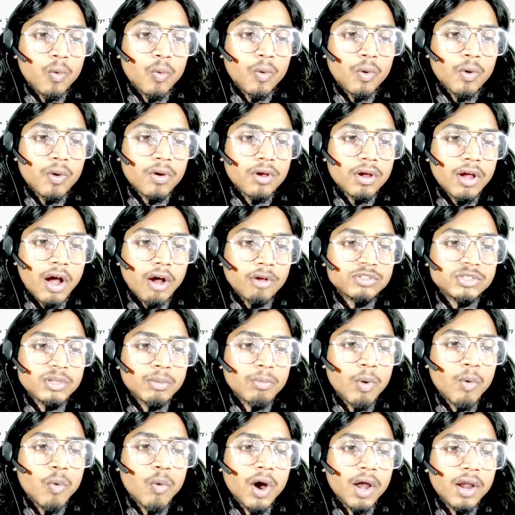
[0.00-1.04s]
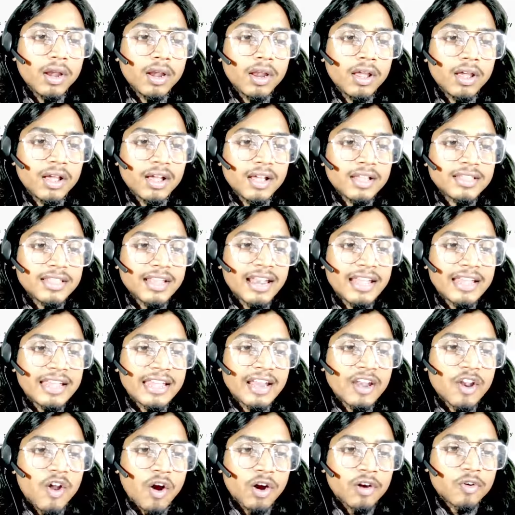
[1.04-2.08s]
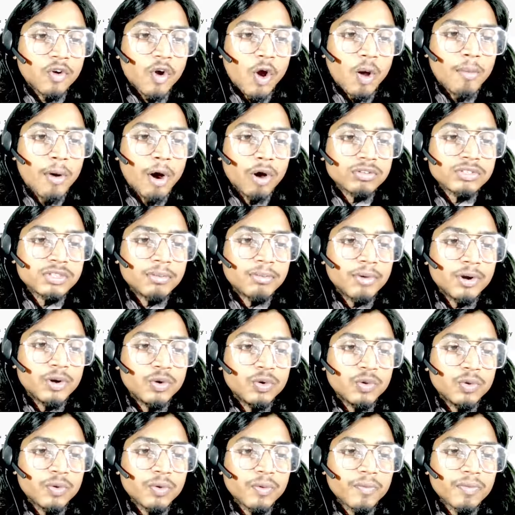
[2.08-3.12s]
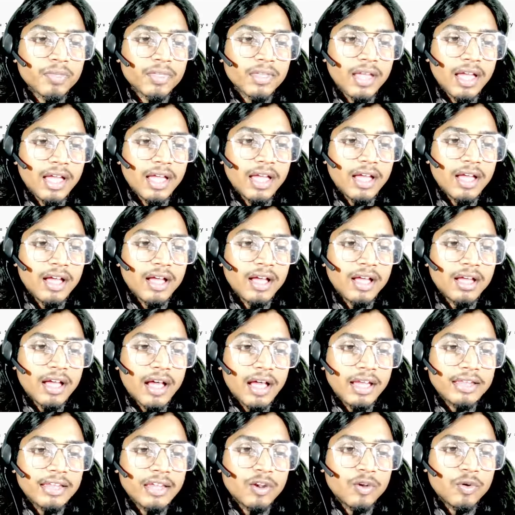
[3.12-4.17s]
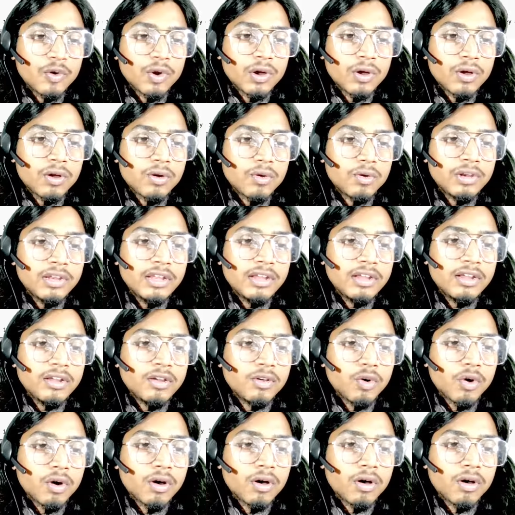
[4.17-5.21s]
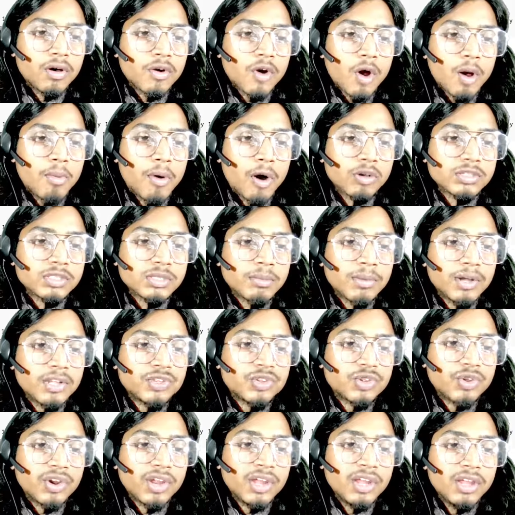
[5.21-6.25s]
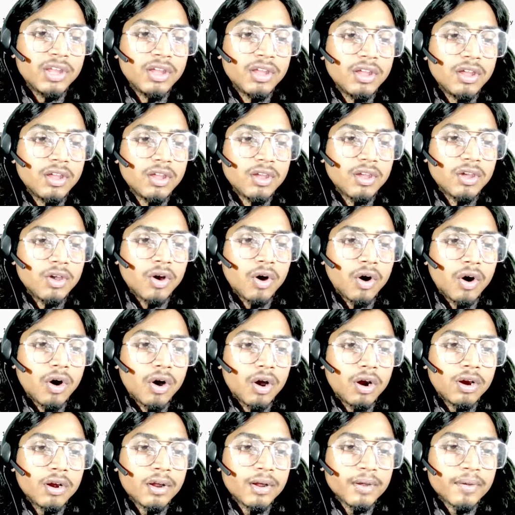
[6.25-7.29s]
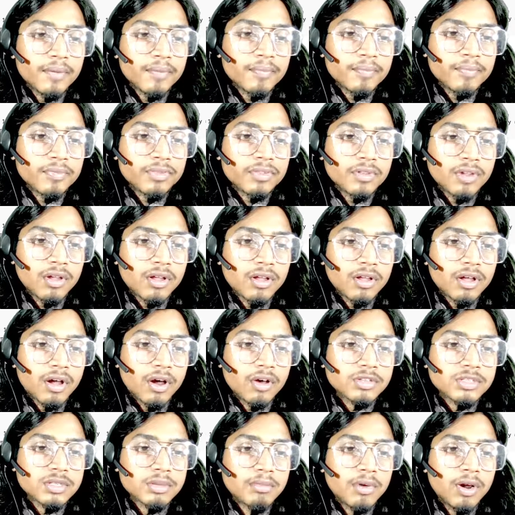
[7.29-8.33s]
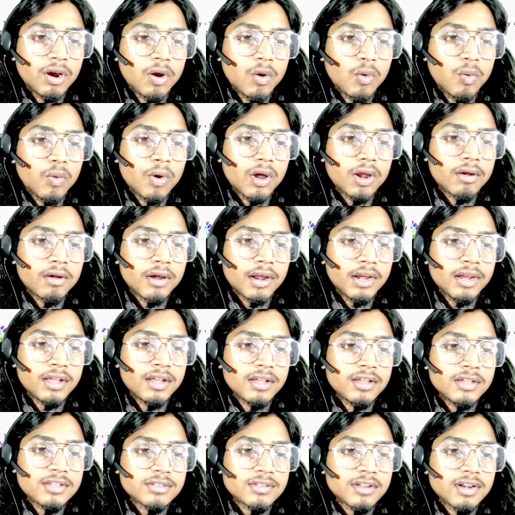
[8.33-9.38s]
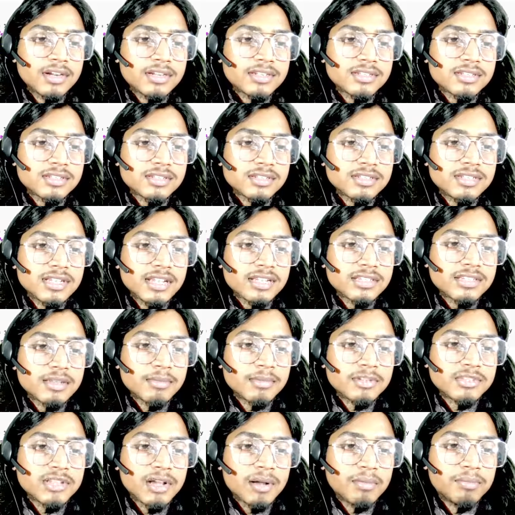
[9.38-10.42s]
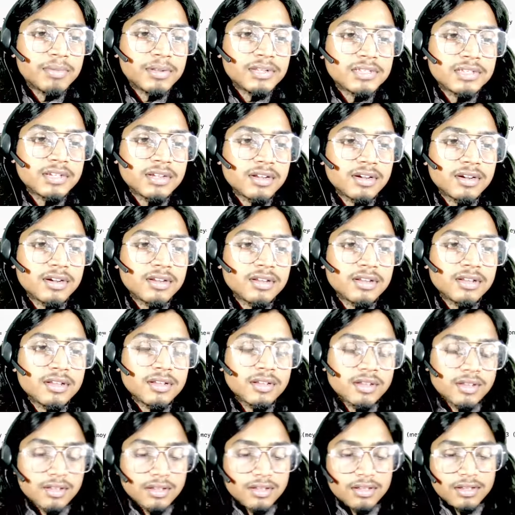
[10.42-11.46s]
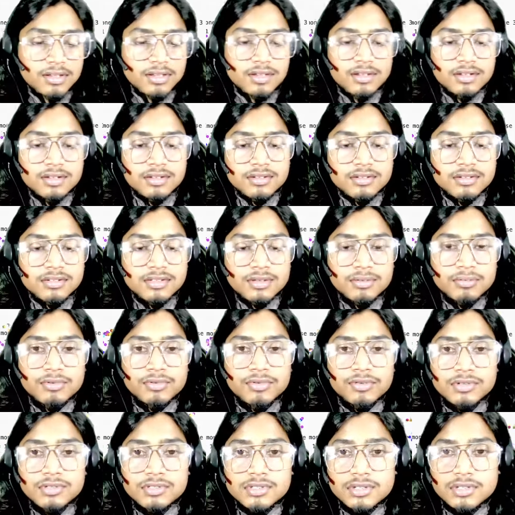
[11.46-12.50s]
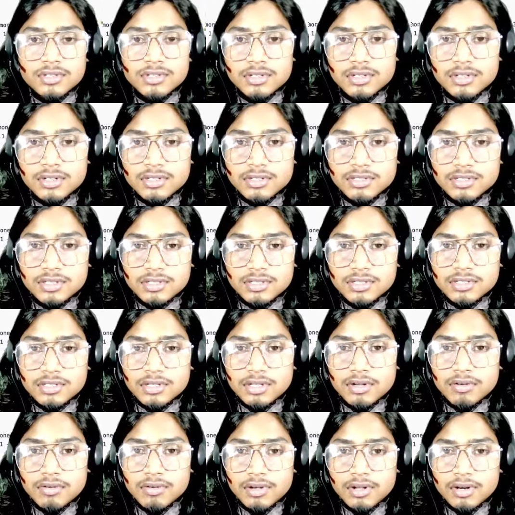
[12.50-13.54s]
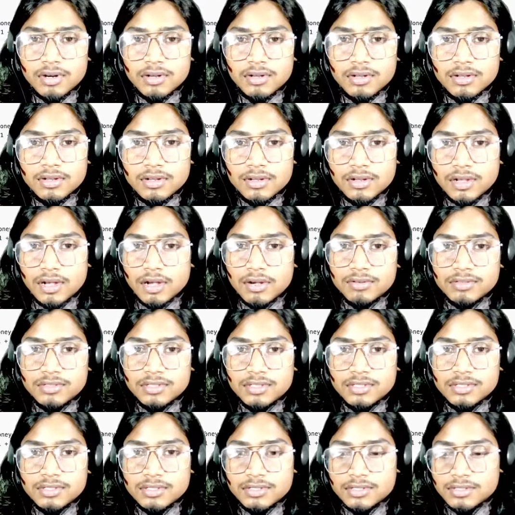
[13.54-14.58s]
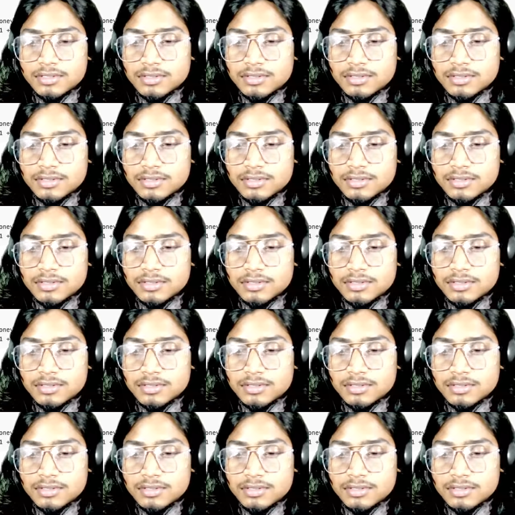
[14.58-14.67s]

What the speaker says: house number 1, then I cannot rob house number 2. I can only rob house number 3 or house number 1, right? So let's take some examples here. Suppose this is our houses.